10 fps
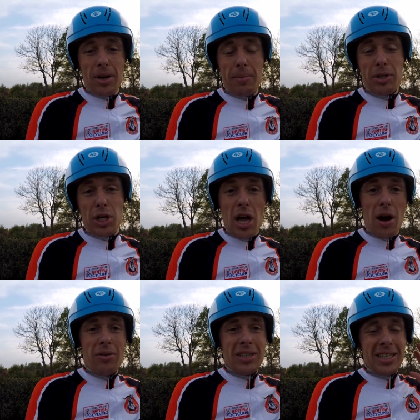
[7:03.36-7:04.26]
But um, as you
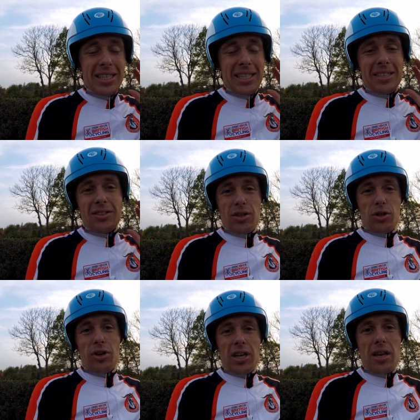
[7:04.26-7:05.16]
know, got to
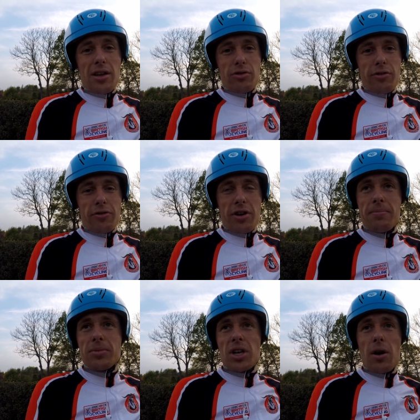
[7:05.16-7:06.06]
try and keep injury free.
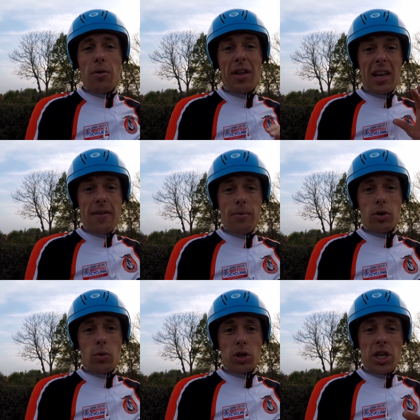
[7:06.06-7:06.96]
So thank you very much
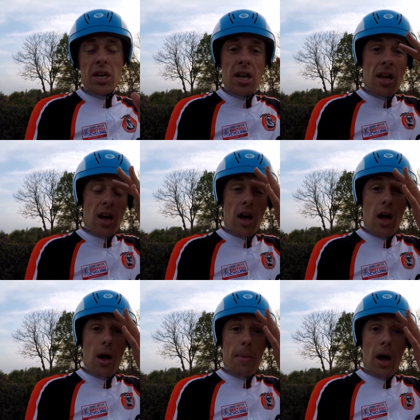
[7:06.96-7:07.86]
for watching.
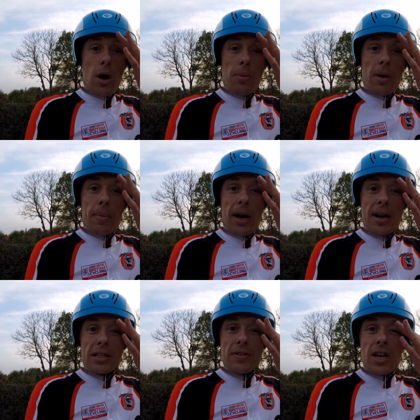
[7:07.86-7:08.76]
Um, I hope that my
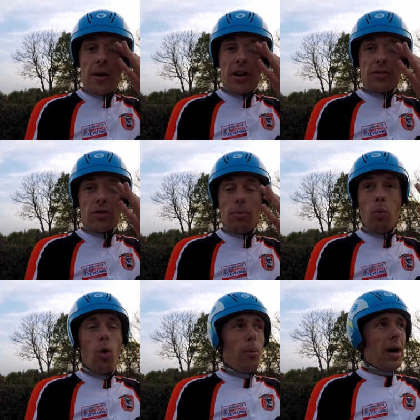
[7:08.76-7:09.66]
next video is
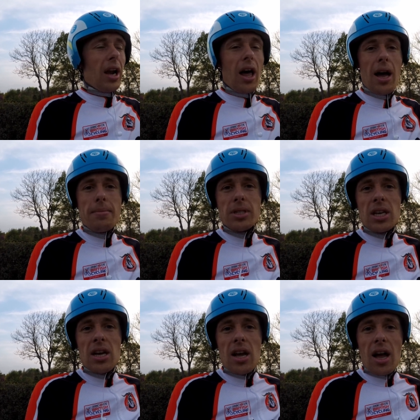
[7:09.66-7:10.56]
from warmer climes,
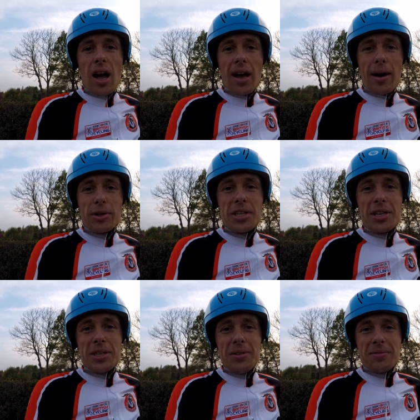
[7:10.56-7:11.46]
and I'll see
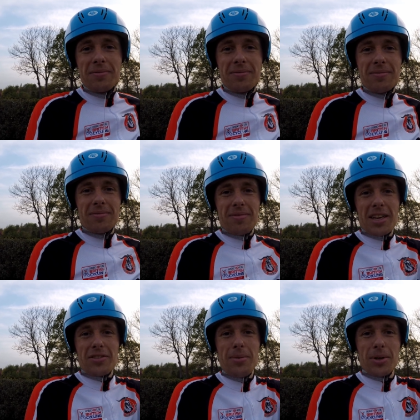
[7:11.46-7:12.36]
you soon.
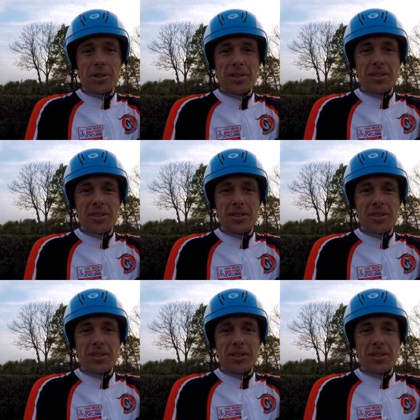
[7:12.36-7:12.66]
Thanks very much.